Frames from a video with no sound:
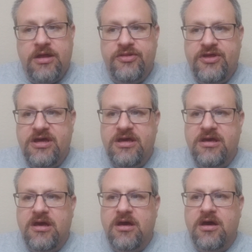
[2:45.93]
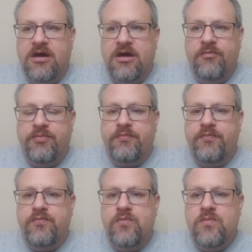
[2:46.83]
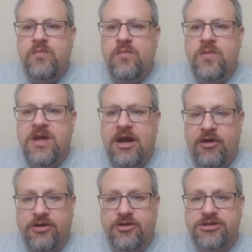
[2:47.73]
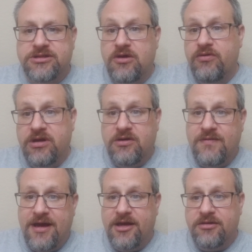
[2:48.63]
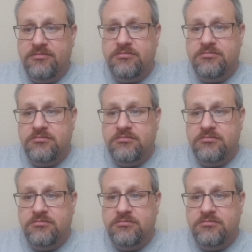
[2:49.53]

The characters, Logan and Reagan,